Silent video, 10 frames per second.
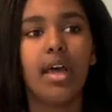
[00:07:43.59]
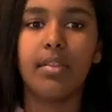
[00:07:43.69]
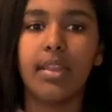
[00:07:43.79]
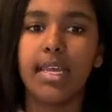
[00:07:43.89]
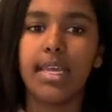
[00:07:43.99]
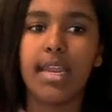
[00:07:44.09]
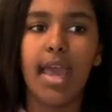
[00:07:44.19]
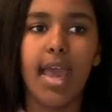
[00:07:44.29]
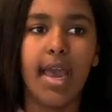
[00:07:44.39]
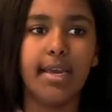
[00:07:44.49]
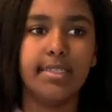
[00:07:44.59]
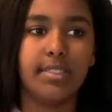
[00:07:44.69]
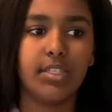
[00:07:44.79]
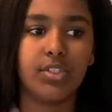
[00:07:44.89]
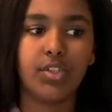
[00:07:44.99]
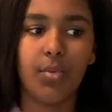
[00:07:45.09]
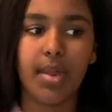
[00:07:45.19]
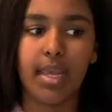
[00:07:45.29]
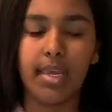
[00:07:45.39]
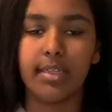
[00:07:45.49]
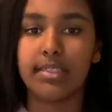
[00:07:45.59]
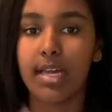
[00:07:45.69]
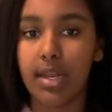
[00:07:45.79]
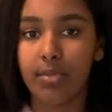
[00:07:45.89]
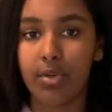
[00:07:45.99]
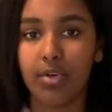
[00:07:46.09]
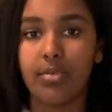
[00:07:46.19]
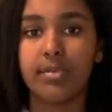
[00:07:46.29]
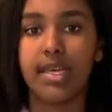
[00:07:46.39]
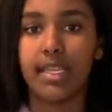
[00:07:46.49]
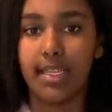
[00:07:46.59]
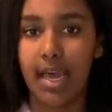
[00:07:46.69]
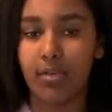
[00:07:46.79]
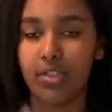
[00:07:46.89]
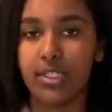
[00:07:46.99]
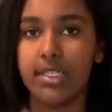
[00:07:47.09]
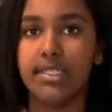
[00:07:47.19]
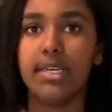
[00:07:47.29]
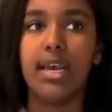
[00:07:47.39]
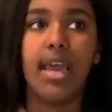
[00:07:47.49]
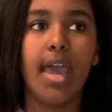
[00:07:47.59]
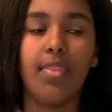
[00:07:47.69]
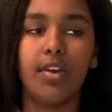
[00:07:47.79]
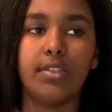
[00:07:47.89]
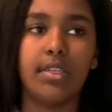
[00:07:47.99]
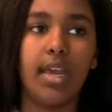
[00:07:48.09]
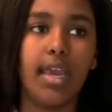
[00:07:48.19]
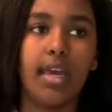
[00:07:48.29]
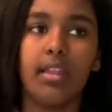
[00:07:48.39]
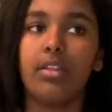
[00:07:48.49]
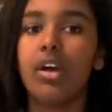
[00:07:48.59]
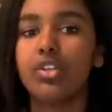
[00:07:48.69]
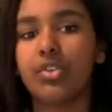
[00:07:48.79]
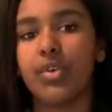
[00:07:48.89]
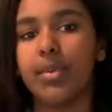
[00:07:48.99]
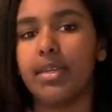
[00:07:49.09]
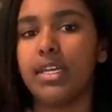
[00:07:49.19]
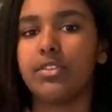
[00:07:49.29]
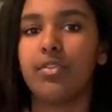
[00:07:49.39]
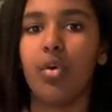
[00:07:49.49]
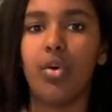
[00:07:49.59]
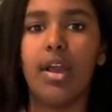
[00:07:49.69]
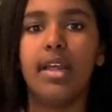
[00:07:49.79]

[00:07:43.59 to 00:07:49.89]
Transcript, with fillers: Lincoln has so many study rooms and lounges, and there's a laundry room on each floor,